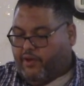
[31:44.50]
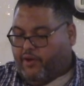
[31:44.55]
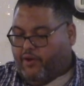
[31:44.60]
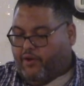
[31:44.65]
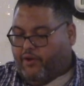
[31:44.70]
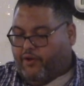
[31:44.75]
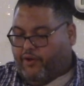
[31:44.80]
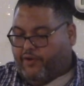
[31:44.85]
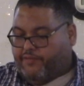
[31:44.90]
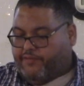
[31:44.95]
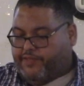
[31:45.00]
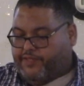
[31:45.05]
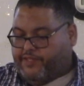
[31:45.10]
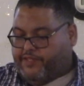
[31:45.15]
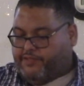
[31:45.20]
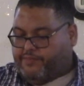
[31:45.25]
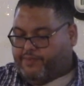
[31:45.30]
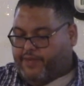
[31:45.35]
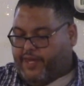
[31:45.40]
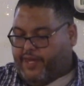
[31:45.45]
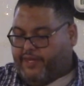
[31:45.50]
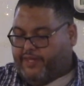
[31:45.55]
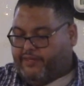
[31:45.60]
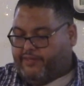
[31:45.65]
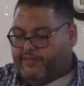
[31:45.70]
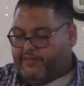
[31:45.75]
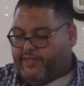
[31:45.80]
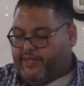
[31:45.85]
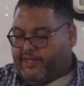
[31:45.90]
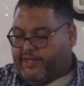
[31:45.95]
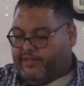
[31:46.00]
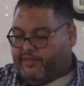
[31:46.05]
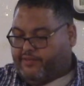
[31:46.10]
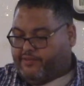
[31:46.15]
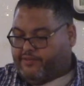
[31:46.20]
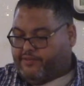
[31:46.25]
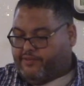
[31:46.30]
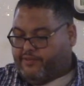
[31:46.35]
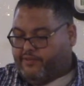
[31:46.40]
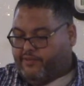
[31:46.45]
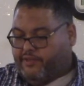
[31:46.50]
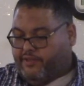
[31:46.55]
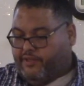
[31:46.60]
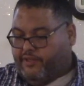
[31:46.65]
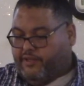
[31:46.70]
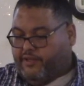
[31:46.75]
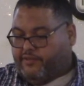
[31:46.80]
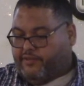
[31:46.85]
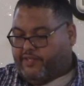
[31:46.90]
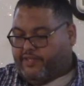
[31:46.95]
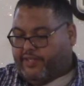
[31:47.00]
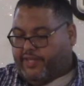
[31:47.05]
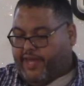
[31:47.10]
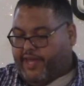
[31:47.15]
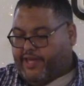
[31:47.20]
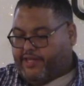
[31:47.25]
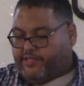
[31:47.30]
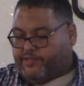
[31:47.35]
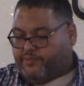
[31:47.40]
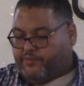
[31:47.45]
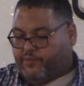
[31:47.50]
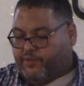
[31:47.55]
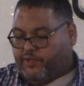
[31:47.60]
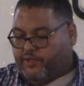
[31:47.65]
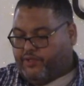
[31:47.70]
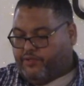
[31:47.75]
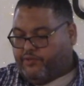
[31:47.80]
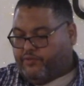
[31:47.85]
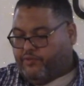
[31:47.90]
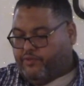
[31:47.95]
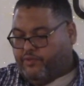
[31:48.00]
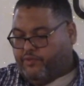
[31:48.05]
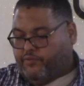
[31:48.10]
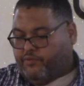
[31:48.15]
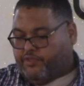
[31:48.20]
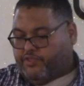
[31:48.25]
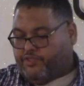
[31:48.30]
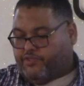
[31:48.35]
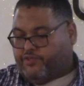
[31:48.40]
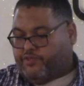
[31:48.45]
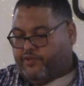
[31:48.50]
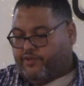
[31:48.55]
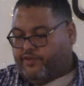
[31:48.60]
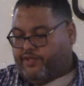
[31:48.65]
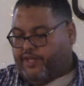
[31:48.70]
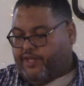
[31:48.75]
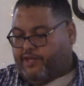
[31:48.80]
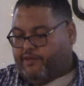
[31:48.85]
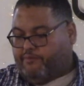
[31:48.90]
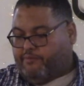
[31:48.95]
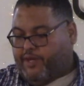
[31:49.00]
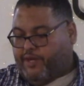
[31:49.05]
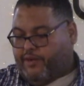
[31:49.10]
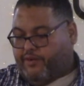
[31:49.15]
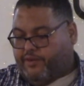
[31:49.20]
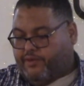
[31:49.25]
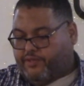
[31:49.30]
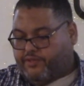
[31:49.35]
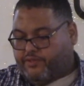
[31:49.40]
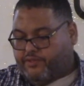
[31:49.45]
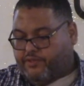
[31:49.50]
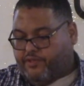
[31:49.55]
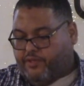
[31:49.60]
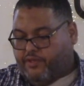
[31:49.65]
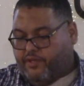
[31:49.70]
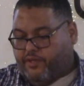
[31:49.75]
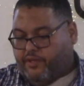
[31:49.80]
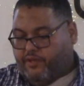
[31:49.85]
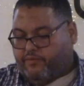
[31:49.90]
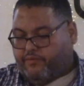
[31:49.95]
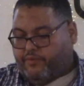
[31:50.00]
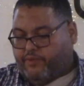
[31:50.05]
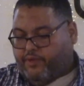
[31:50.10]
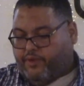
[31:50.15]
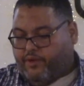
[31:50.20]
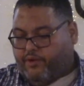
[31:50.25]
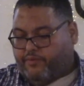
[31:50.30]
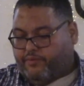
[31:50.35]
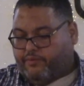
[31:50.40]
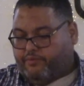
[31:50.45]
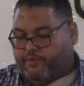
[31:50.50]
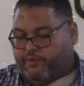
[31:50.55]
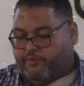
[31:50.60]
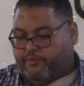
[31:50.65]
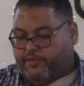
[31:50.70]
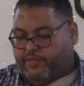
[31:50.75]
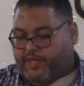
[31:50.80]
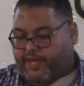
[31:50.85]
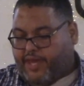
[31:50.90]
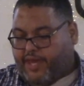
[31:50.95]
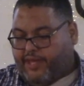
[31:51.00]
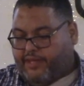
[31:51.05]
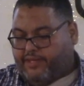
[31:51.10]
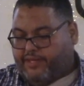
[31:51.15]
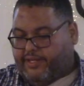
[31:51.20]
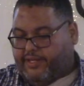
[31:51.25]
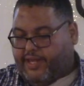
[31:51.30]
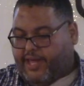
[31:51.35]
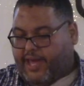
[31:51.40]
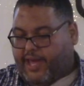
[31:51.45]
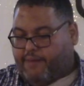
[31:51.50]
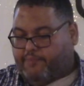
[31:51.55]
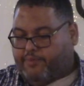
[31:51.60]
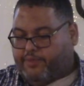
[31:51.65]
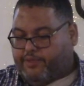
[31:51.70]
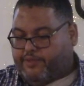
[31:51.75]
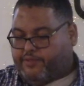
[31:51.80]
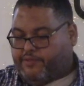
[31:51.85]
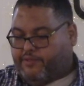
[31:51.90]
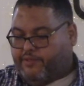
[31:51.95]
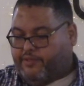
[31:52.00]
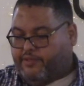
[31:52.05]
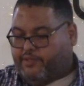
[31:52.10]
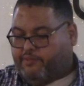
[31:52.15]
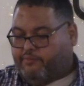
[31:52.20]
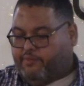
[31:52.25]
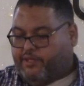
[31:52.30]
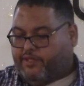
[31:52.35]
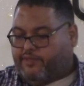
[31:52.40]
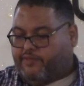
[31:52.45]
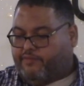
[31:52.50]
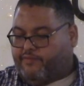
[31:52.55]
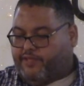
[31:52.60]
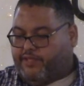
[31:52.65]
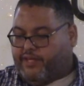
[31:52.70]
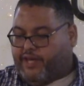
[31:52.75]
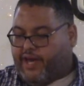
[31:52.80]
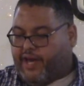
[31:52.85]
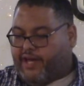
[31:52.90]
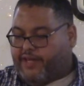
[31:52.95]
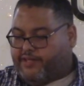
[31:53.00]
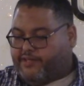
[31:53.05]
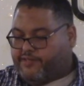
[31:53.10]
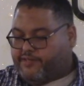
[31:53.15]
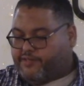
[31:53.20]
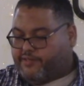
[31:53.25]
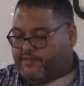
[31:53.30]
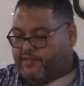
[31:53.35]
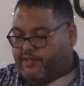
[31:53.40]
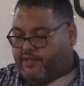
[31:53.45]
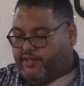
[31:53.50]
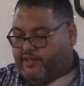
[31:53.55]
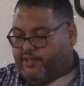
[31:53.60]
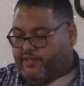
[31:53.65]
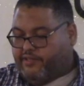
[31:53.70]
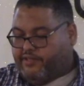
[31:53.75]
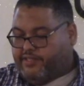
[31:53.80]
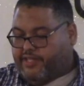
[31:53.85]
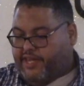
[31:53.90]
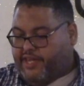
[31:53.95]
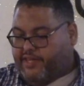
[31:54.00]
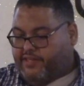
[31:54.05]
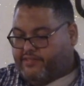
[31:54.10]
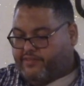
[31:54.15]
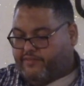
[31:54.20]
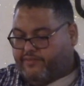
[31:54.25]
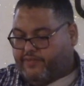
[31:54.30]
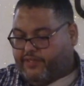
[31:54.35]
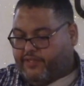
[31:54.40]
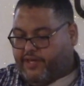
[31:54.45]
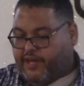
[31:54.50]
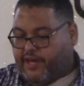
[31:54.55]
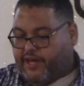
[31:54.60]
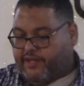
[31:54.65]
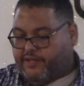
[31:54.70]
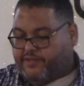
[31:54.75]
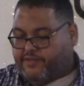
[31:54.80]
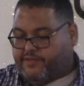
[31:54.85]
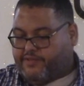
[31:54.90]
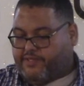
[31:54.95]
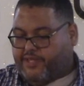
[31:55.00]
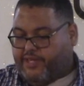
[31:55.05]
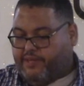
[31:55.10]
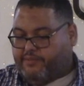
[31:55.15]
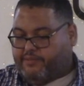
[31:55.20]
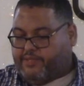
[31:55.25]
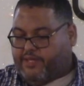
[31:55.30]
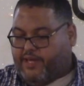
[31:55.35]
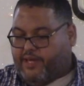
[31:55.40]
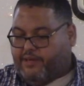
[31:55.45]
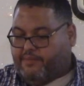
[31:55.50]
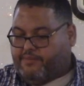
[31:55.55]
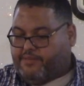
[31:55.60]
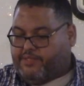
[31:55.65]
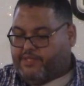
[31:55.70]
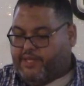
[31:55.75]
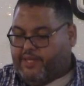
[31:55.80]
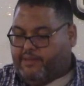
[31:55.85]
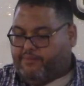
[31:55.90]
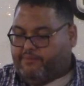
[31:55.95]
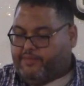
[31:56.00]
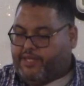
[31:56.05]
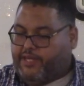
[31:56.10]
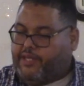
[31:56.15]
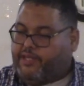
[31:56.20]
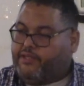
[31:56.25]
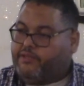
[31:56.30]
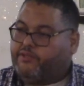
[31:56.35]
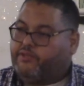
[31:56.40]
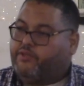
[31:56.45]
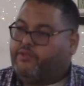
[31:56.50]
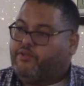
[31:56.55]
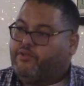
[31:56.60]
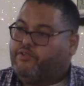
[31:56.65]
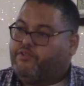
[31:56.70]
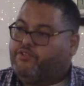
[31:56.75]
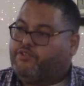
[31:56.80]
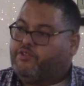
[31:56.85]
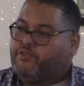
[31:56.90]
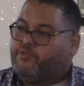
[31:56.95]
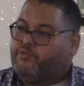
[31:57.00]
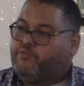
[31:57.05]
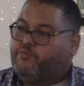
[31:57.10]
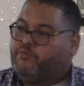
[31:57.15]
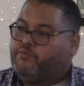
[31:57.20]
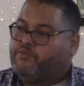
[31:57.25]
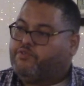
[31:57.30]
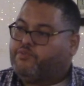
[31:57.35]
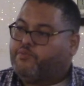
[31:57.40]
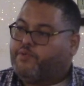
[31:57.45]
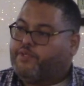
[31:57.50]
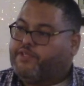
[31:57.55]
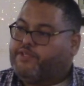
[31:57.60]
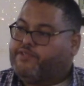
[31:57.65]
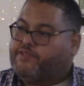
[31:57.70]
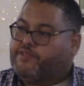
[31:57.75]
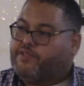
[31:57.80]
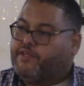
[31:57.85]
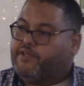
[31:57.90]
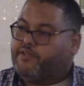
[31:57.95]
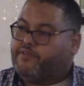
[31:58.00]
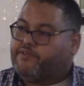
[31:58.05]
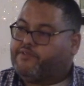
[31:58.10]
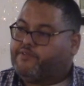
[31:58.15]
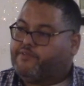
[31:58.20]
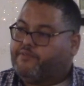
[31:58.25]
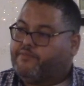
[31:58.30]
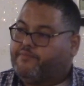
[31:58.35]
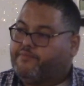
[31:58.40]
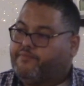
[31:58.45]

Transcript: All these pagan things the last one, which struck down marriage, we all remember that, that happened. The month of the goddess, days of the goddess, same time, same date, June 26th.